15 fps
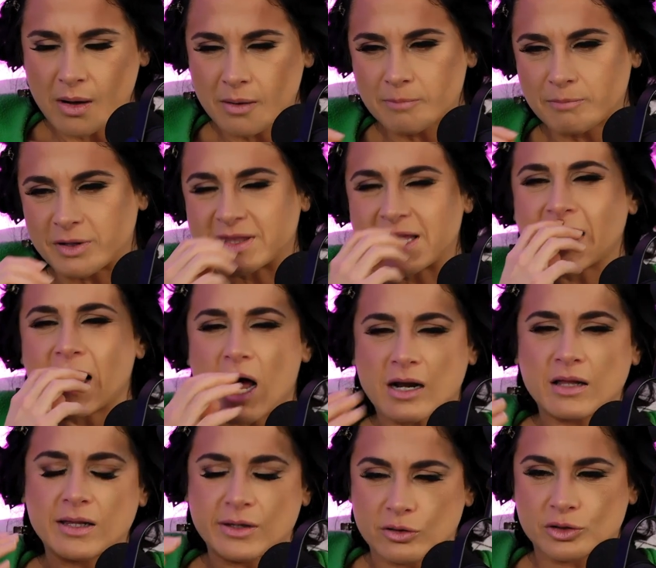but they got a
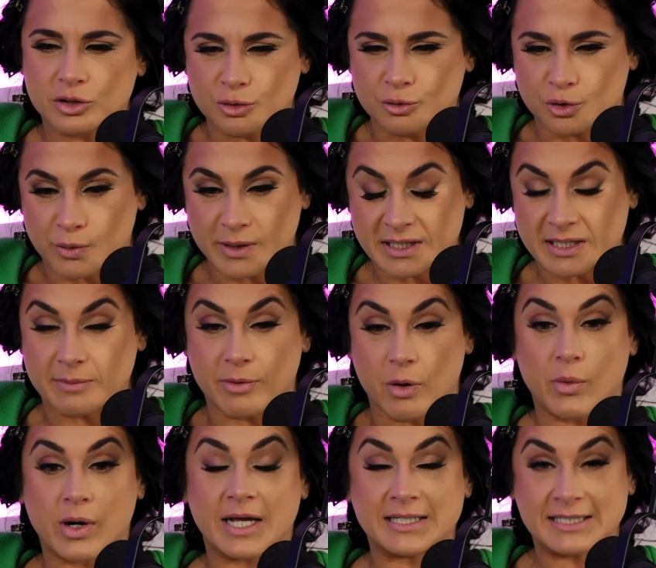little too twisted. But what
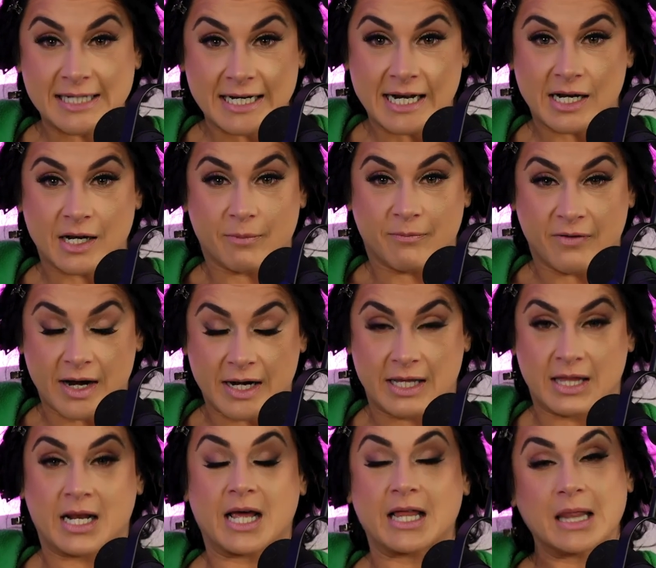I did end up finding that
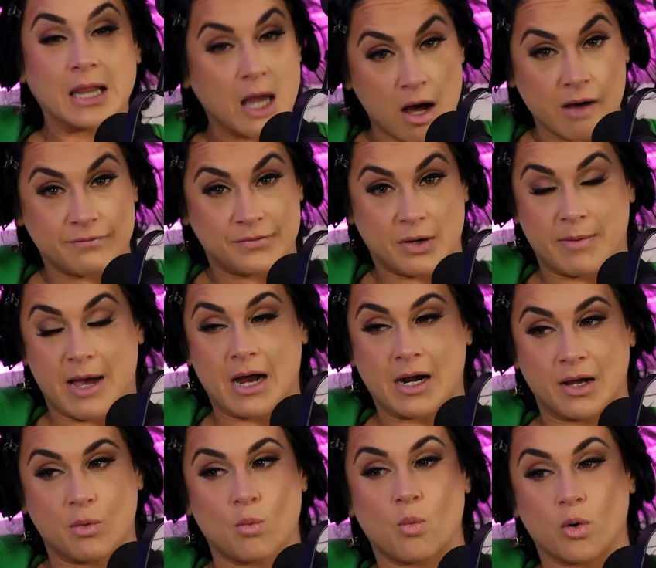I loved about
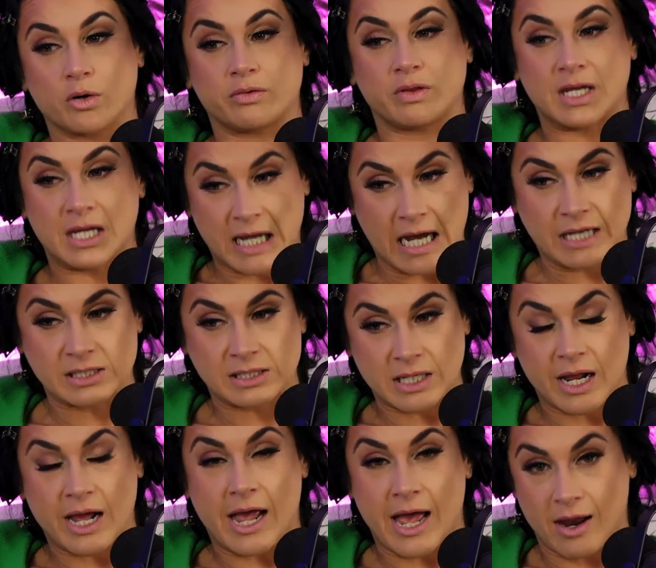it were the guests that I
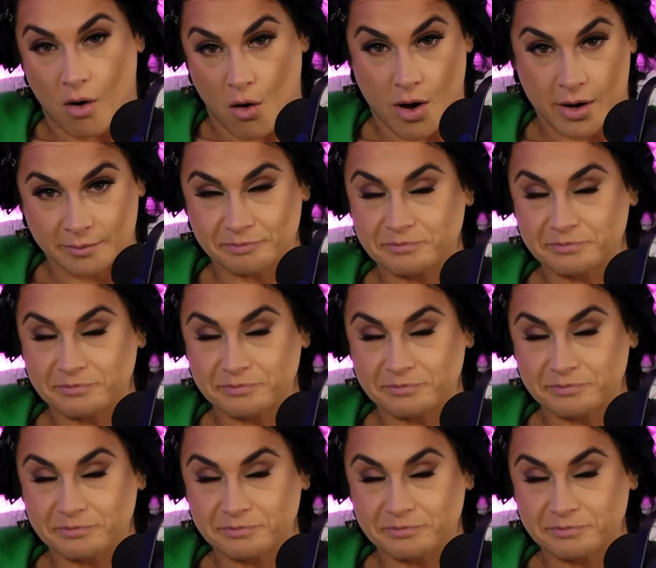had on.